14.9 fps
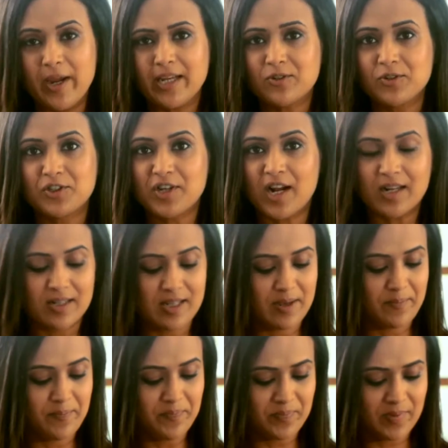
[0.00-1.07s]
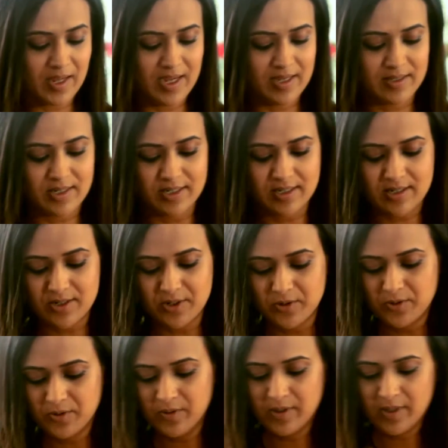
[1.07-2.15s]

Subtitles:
to shuck them is just to